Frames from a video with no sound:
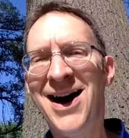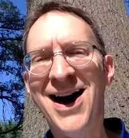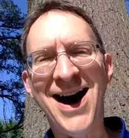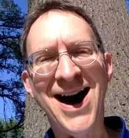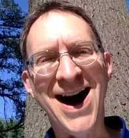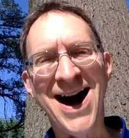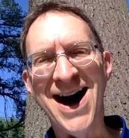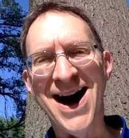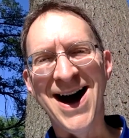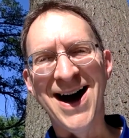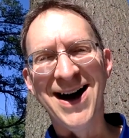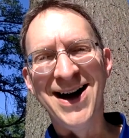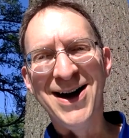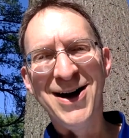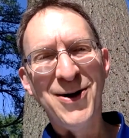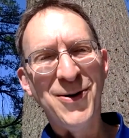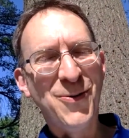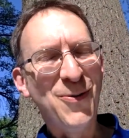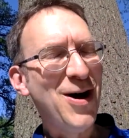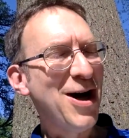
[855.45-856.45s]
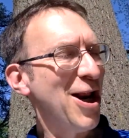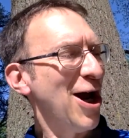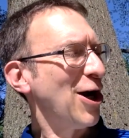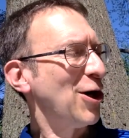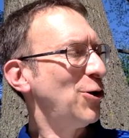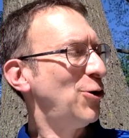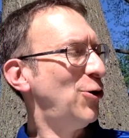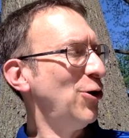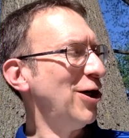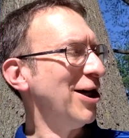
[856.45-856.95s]
"Ah, what a
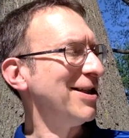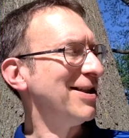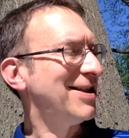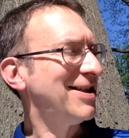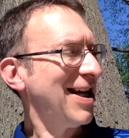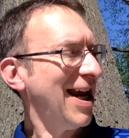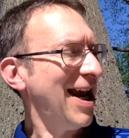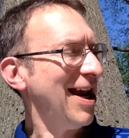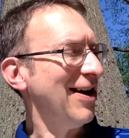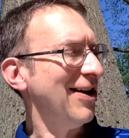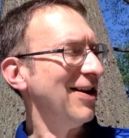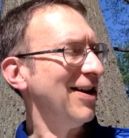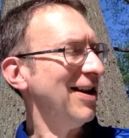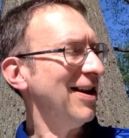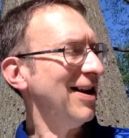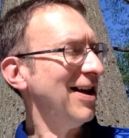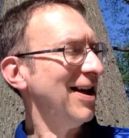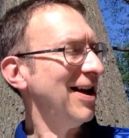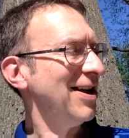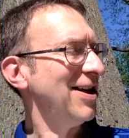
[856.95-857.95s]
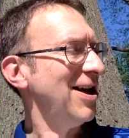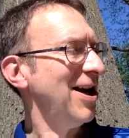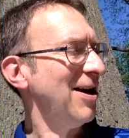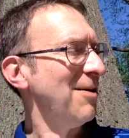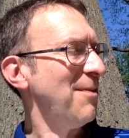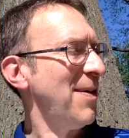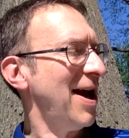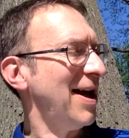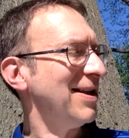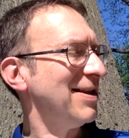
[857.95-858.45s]
good tale," a
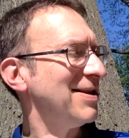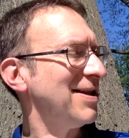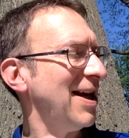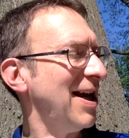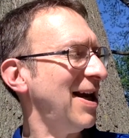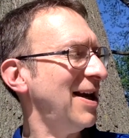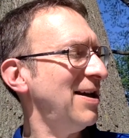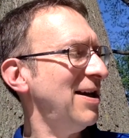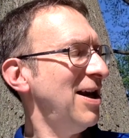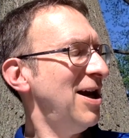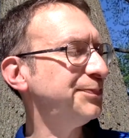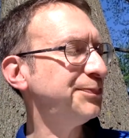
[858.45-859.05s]
young man said.